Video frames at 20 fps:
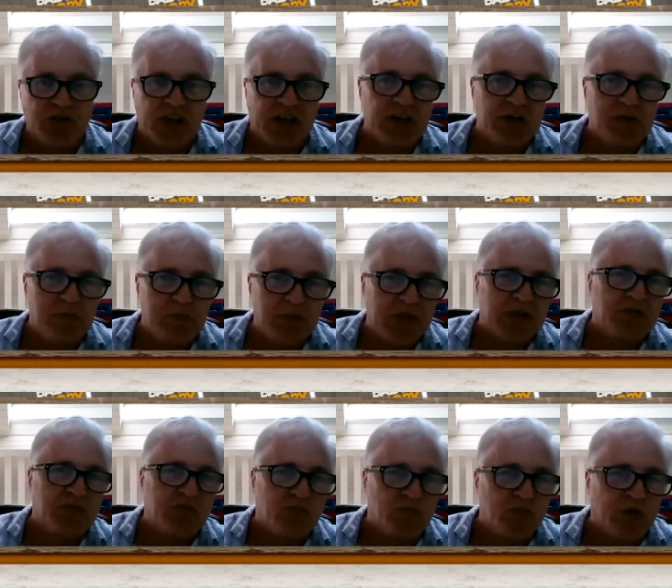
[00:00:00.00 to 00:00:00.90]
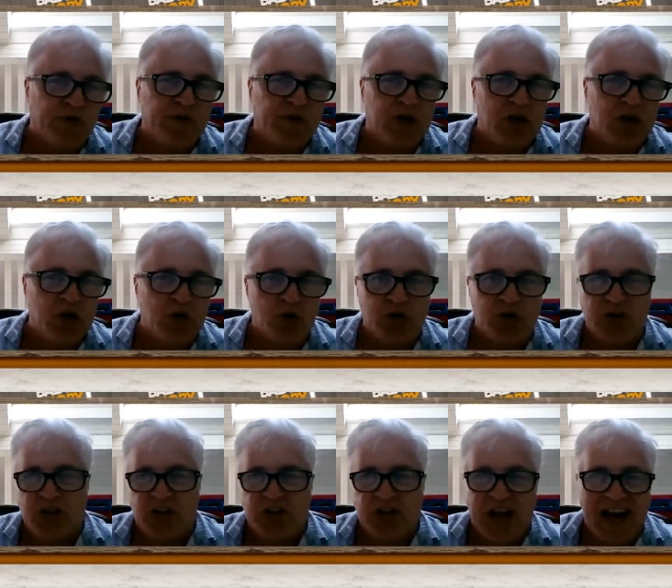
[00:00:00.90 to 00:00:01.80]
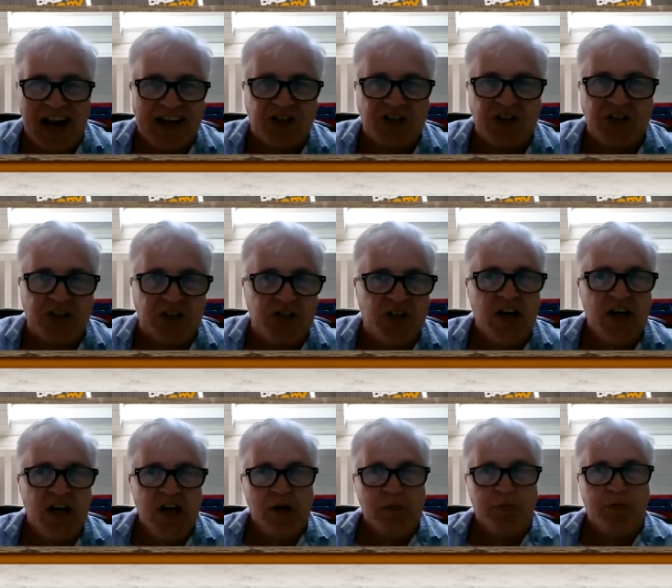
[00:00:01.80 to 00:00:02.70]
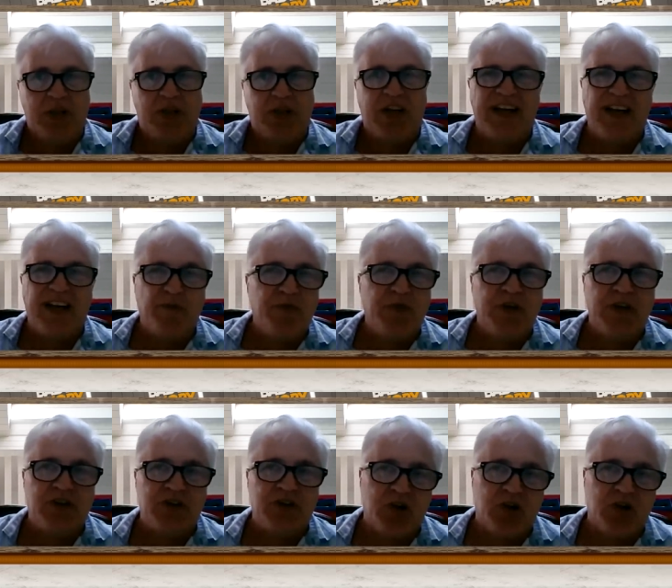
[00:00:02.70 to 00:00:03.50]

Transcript: they're going to miss reviews, analysis, but they love these